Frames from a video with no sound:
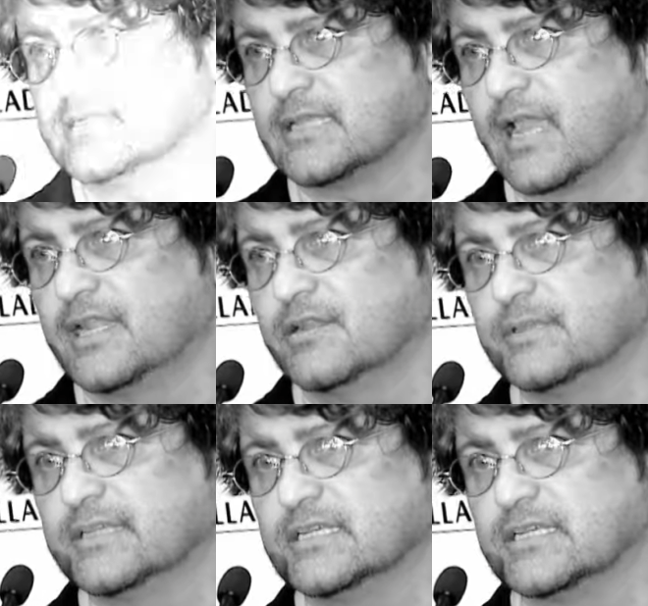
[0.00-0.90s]
designed
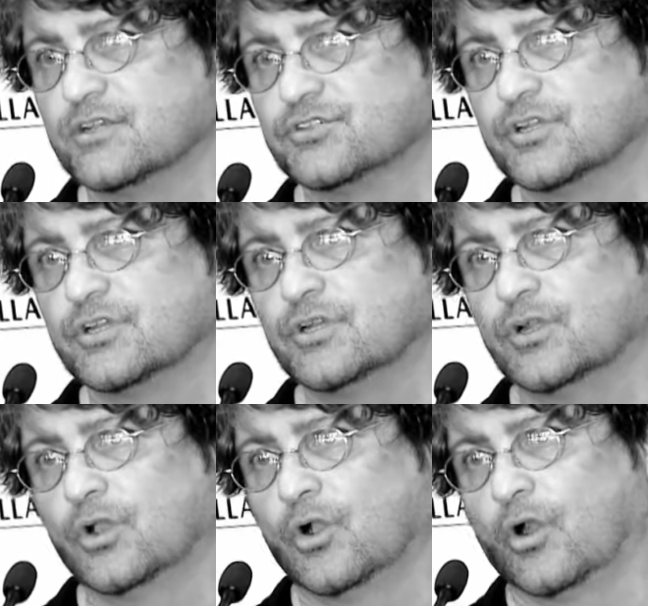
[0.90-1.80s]
with the intention
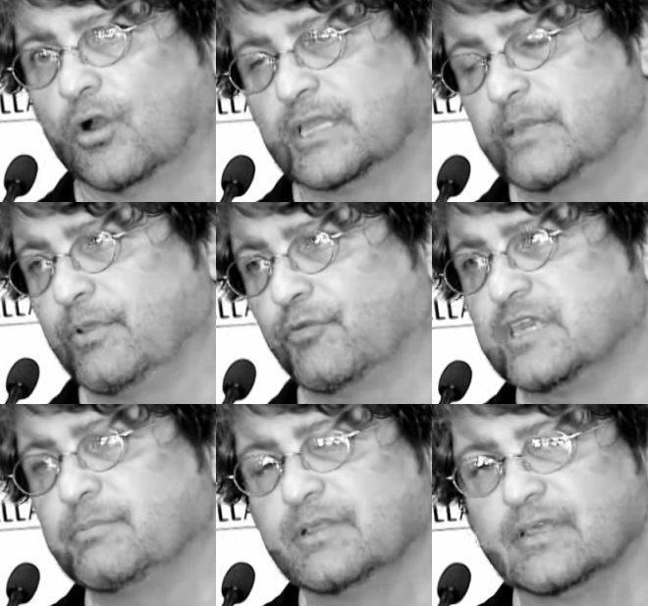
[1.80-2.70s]
of
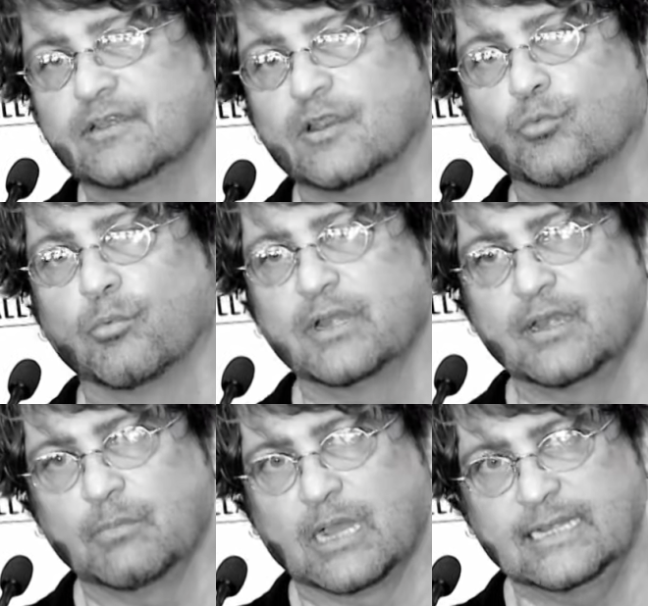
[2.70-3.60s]
keeping the Indian woman
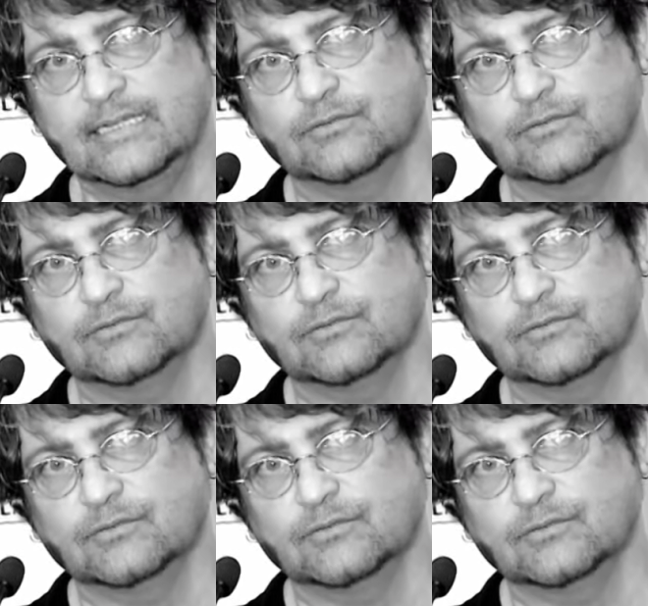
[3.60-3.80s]
in mind,